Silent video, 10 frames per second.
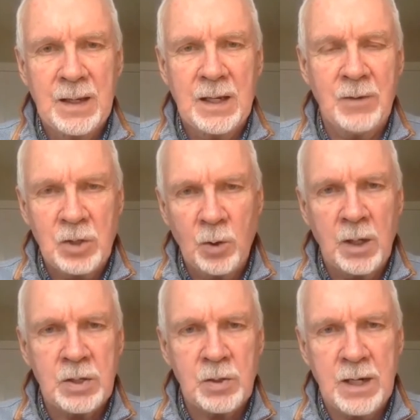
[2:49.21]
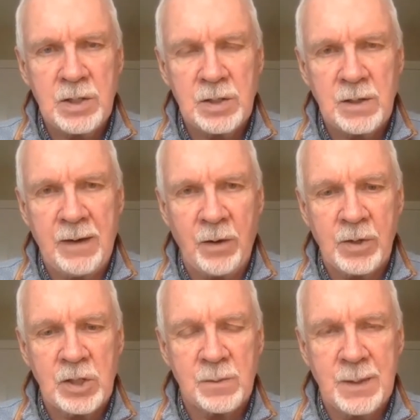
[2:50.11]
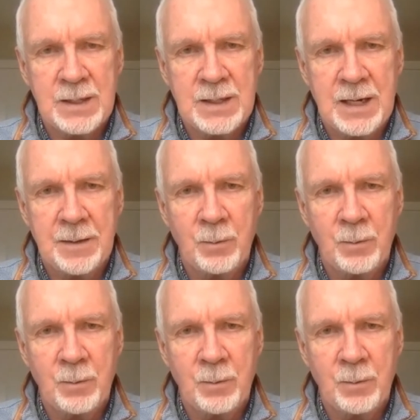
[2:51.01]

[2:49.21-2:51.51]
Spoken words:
Give you two illustrations of how this has been done.